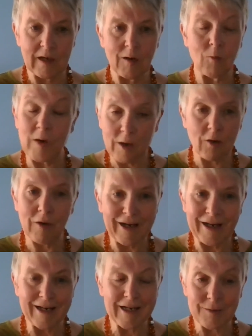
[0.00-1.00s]
We're not
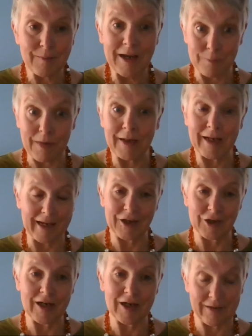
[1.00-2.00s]
in it to make money,
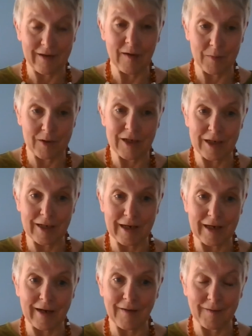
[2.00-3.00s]
actually, in this particular
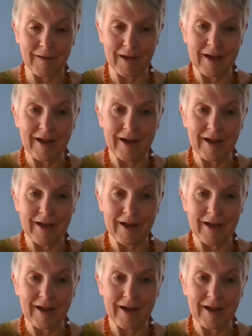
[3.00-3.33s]
case.